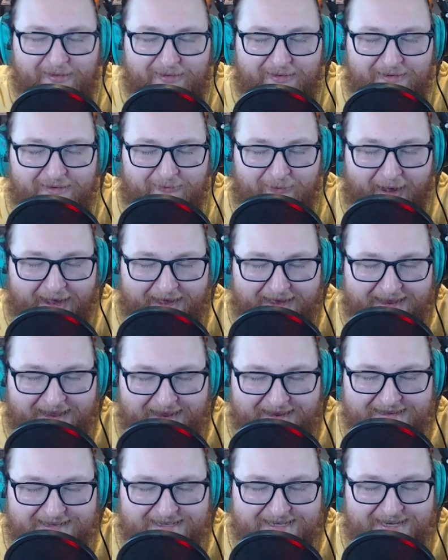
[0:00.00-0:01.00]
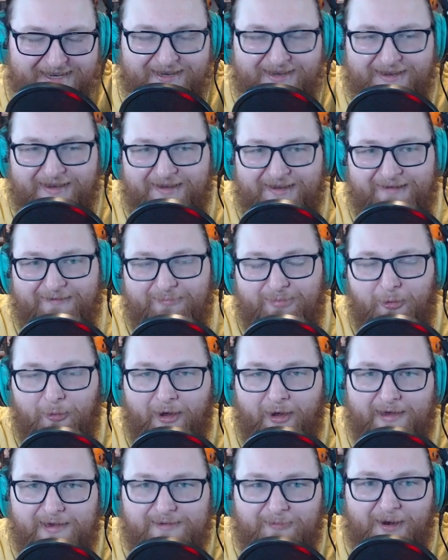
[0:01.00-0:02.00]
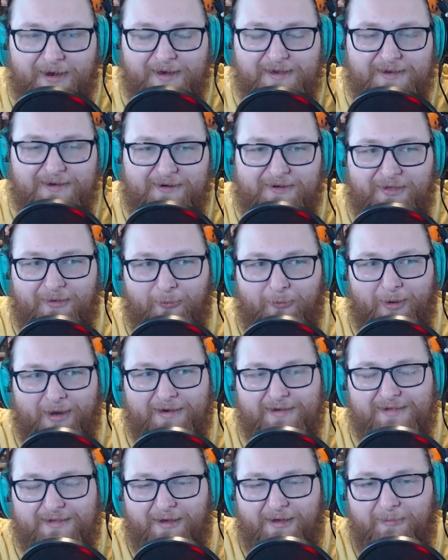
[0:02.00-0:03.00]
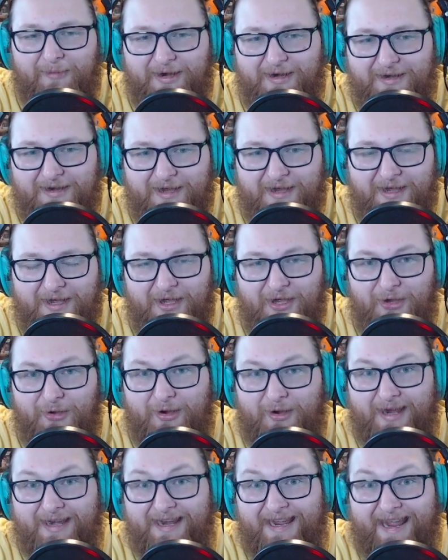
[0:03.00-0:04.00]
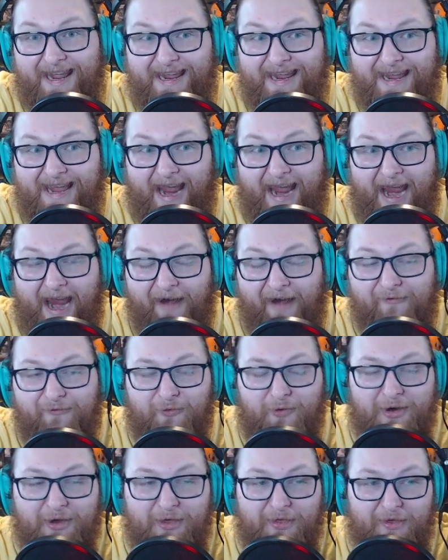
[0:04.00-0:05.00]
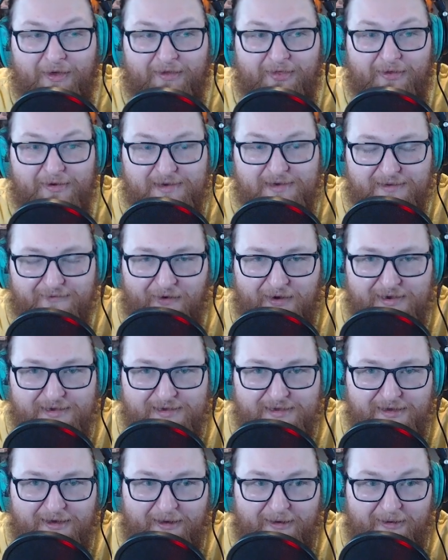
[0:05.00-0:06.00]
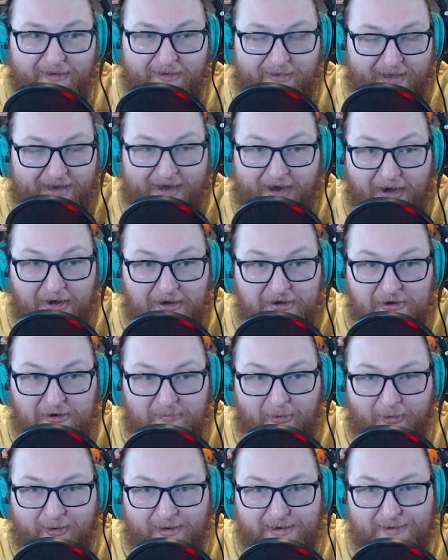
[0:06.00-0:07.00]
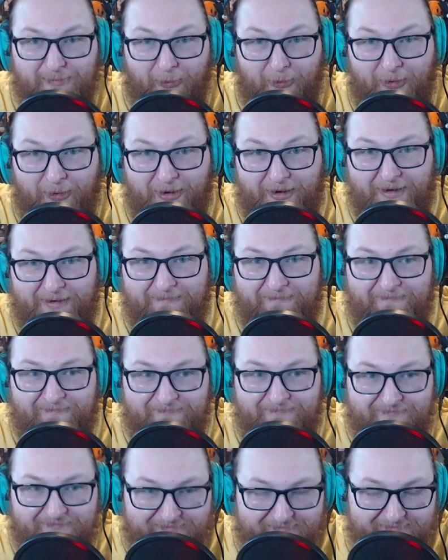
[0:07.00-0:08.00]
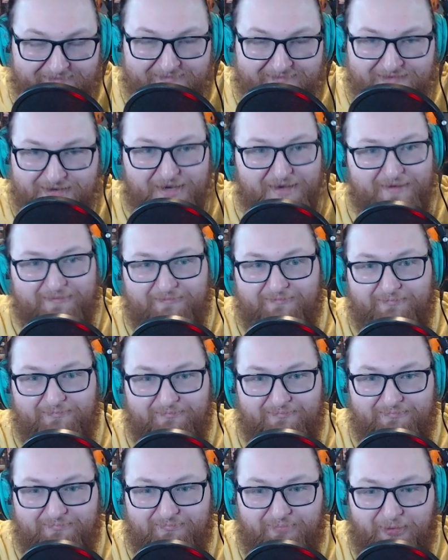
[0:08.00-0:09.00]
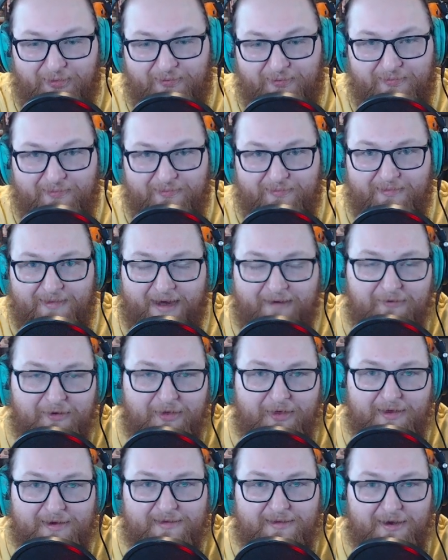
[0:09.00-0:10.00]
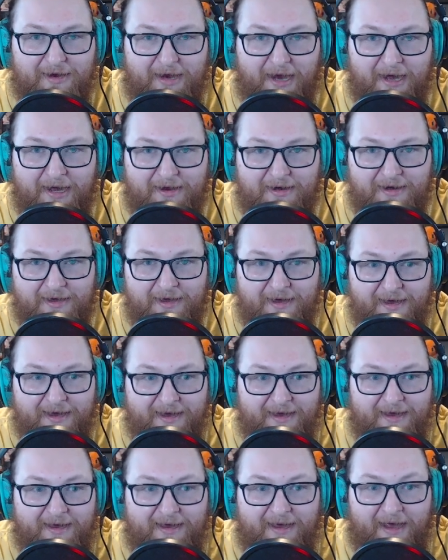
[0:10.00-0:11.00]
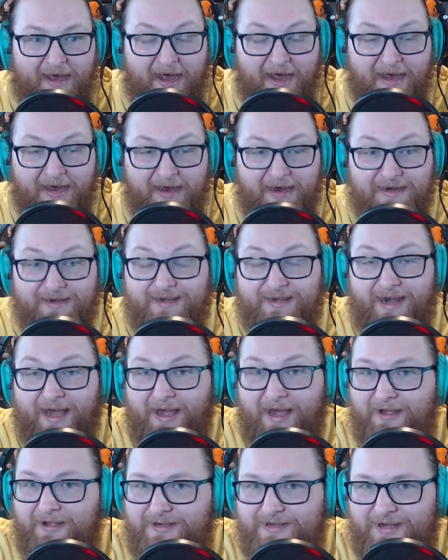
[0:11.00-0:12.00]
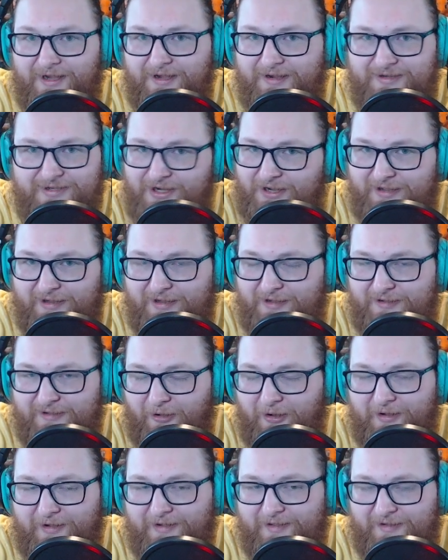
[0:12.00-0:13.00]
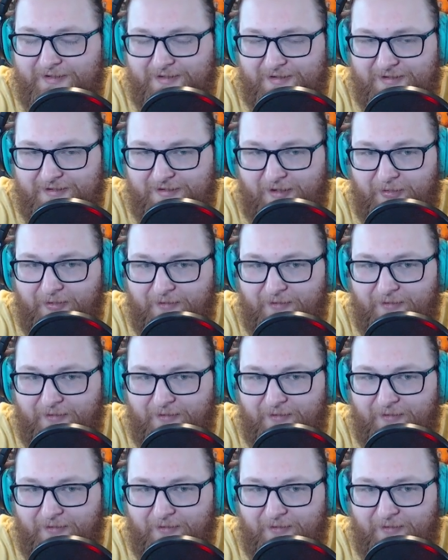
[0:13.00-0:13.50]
rank 8 Blue Eyes monster that when it's summoned, you can negate everything that's faced on your opponent's board. Just everything's negated. Not just as long as this thing is on the